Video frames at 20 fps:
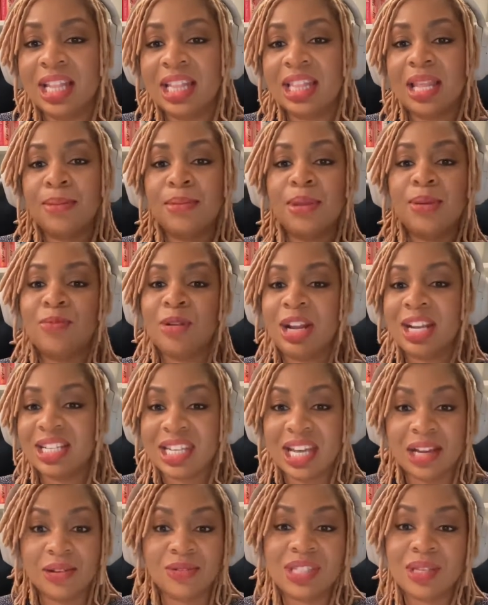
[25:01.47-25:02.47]
Let me break
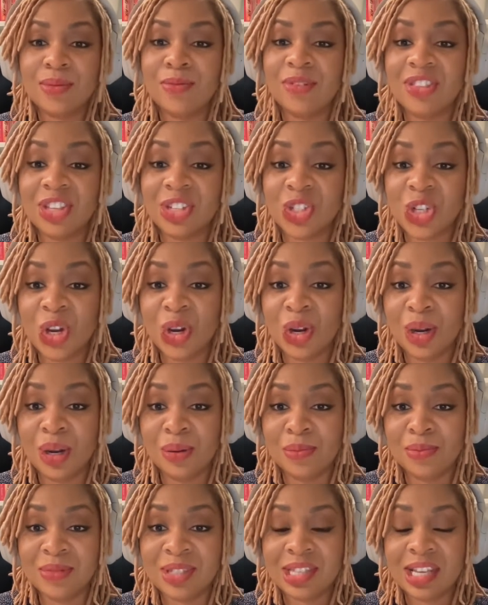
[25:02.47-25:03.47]
down some of the
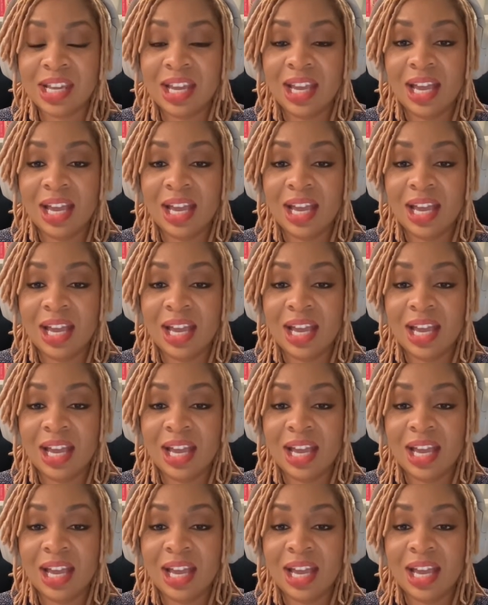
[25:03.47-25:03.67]
terms.